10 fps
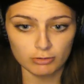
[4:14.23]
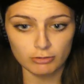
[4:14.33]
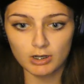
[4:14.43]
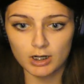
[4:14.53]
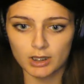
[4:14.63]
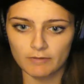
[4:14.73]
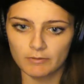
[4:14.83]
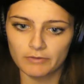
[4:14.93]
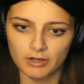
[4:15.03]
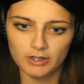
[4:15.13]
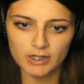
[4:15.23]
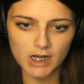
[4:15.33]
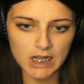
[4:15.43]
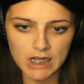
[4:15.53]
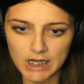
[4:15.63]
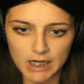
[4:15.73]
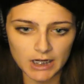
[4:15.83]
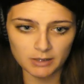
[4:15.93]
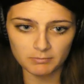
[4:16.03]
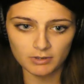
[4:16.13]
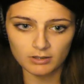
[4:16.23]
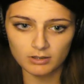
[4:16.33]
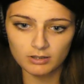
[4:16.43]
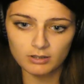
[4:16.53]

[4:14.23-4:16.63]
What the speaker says: You gotta give him fucking time.